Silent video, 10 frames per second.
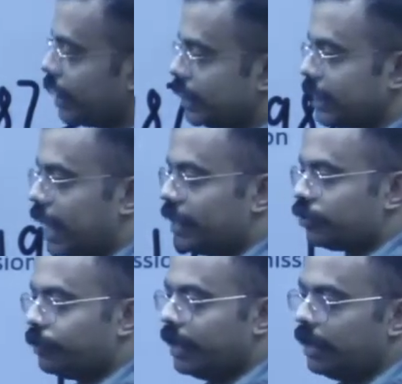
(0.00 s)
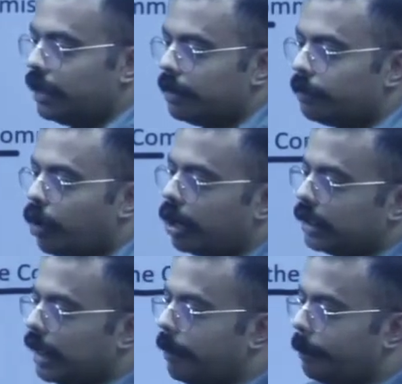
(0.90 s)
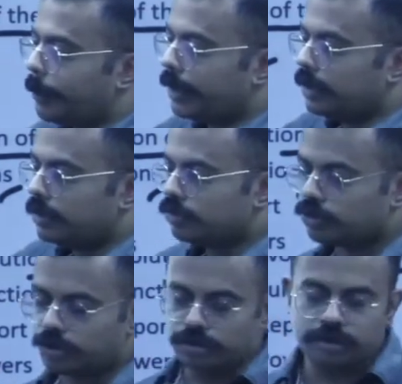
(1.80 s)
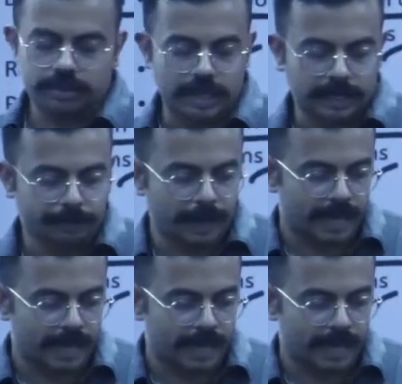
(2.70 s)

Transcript: the SC has to be brought up. So that